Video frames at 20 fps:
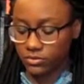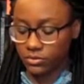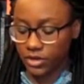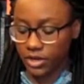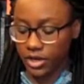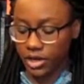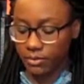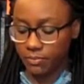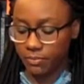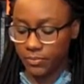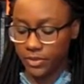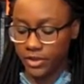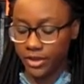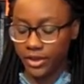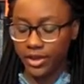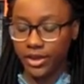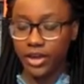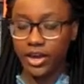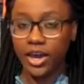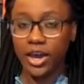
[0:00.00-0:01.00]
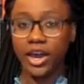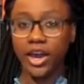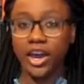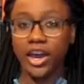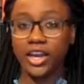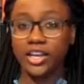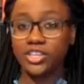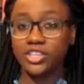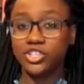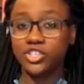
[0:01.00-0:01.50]
Okay,
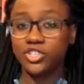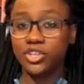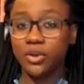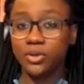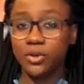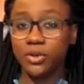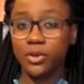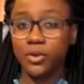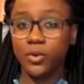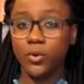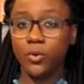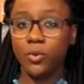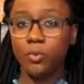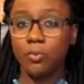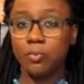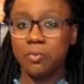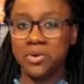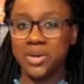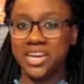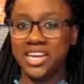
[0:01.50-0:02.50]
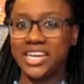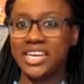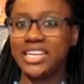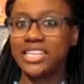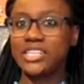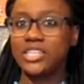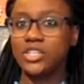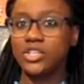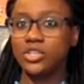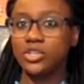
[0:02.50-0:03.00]
I'd show you, but
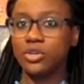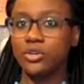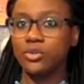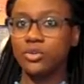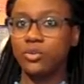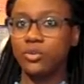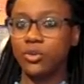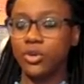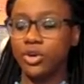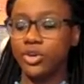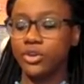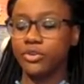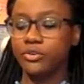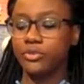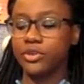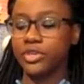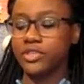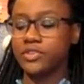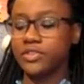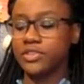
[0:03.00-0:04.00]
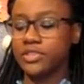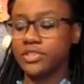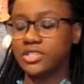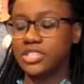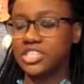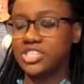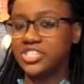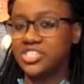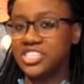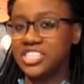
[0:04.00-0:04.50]
I don't want to risk
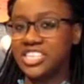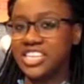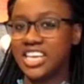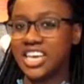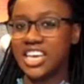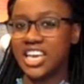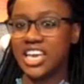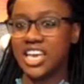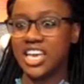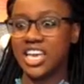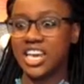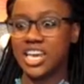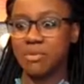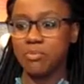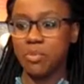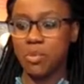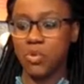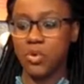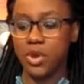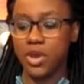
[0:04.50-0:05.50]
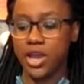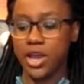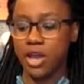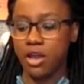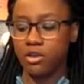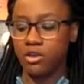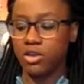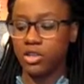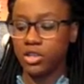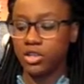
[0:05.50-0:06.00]
tilting it and it pouring
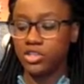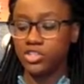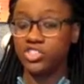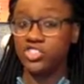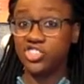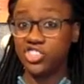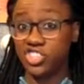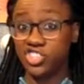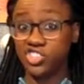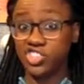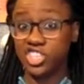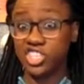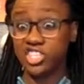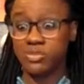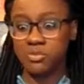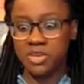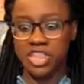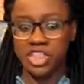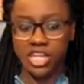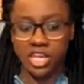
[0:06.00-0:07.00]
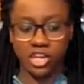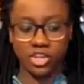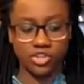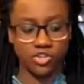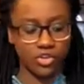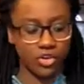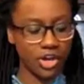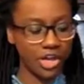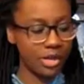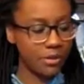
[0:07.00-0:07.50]
out. So just trust me that
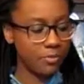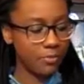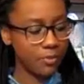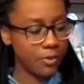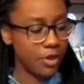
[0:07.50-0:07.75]
it's green.